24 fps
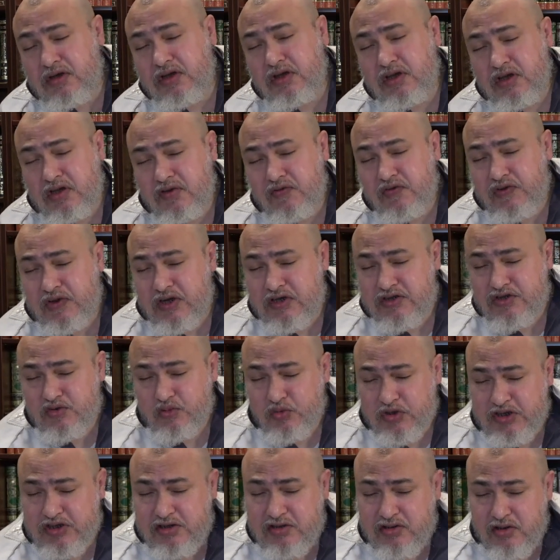as
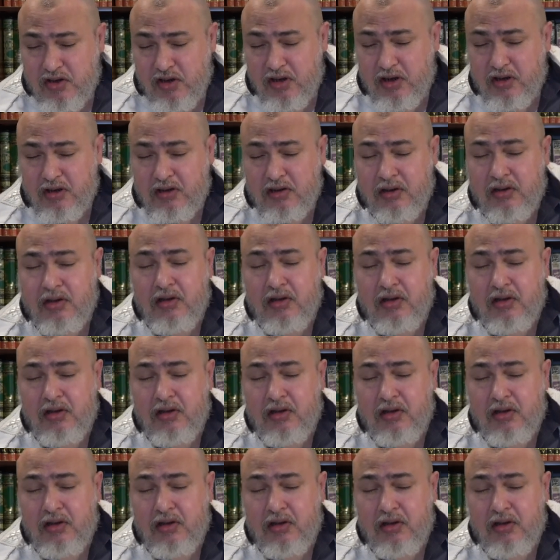we saw